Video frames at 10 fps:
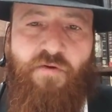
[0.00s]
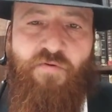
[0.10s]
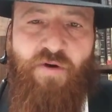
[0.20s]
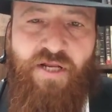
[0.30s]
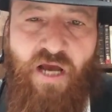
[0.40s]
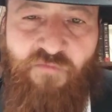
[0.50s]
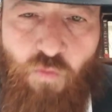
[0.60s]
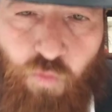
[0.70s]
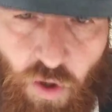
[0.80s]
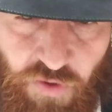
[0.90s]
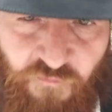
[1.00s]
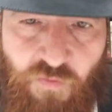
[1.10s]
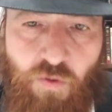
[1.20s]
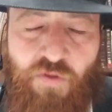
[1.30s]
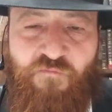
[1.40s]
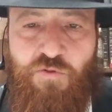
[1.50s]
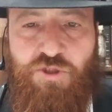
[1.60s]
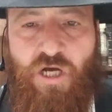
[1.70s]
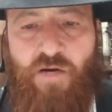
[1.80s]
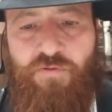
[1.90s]
Everybody have a wonderful, wonderful
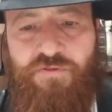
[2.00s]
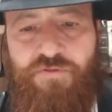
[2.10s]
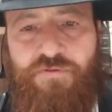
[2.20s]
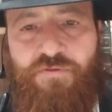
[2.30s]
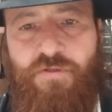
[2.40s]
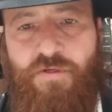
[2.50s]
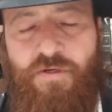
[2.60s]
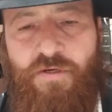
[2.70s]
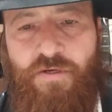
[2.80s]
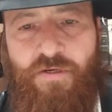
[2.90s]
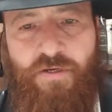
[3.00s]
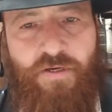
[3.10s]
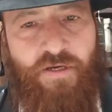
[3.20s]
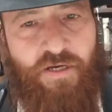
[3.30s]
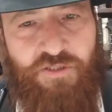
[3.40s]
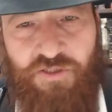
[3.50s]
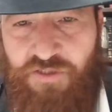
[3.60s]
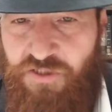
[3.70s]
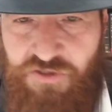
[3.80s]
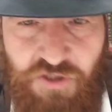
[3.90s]
Shabbos. And
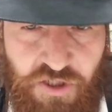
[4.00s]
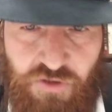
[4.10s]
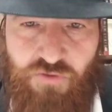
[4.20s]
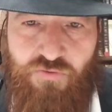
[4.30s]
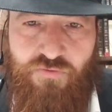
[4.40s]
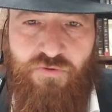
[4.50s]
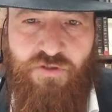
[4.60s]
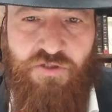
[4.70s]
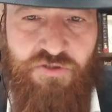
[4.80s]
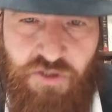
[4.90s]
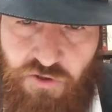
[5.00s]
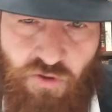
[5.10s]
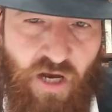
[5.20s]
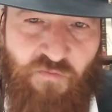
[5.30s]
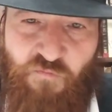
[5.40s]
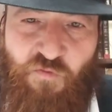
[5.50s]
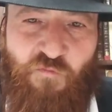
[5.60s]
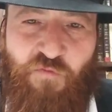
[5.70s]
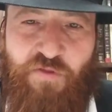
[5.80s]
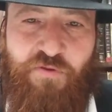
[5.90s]
just continue having full
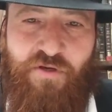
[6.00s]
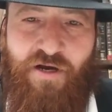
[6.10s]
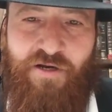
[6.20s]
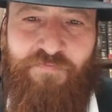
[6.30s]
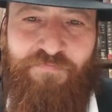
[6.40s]
faith in God.